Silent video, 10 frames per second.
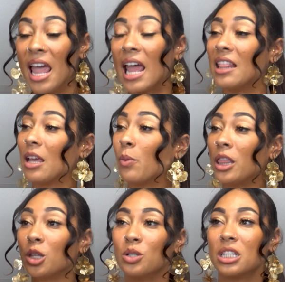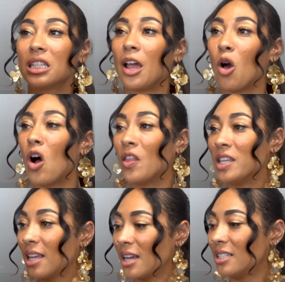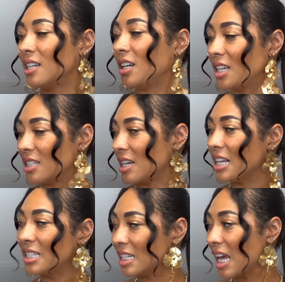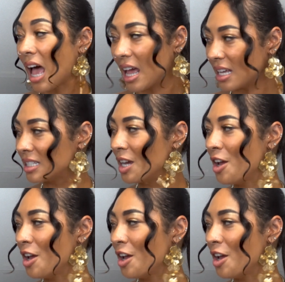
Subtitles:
And they went through just like all these STDs and STIs.